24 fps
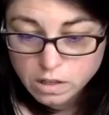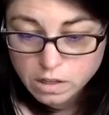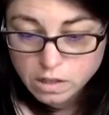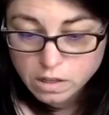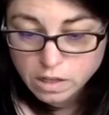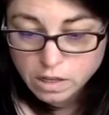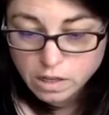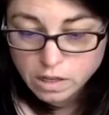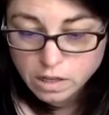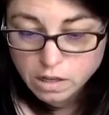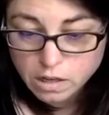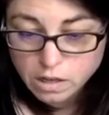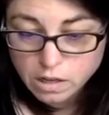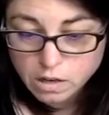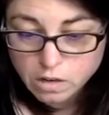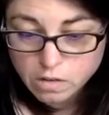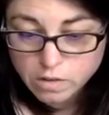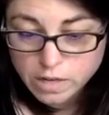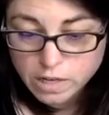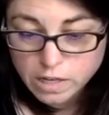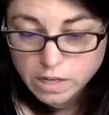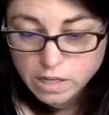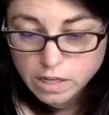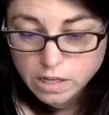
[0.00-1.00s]
then I can go
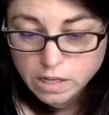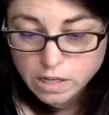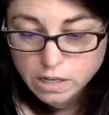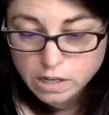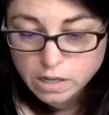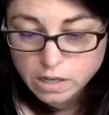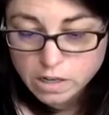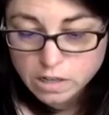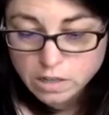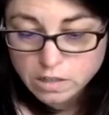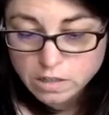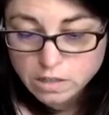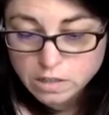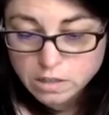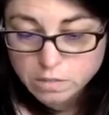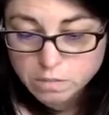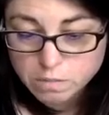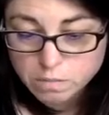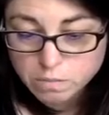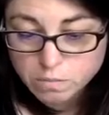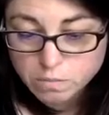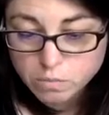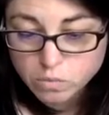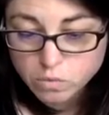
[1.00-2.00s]
right here and just
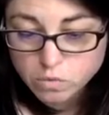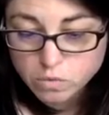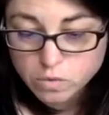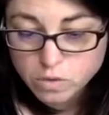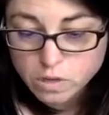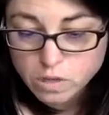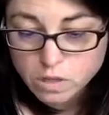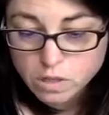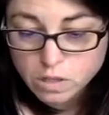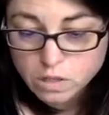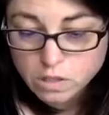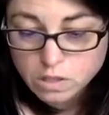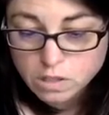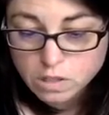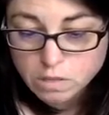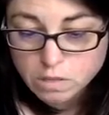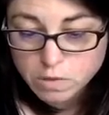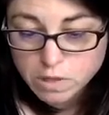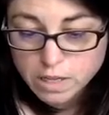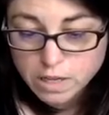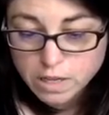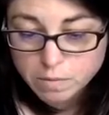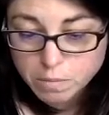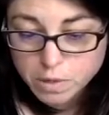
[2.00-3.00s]
bring some
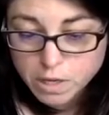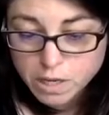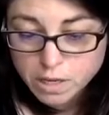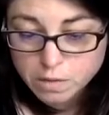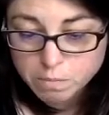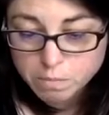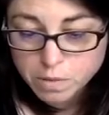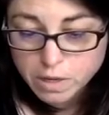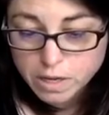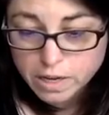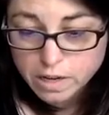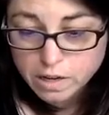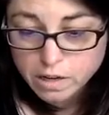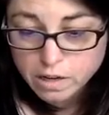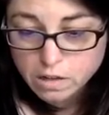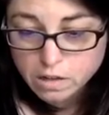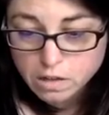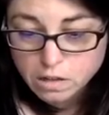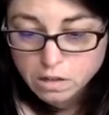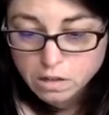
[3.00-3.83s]
of that paint back.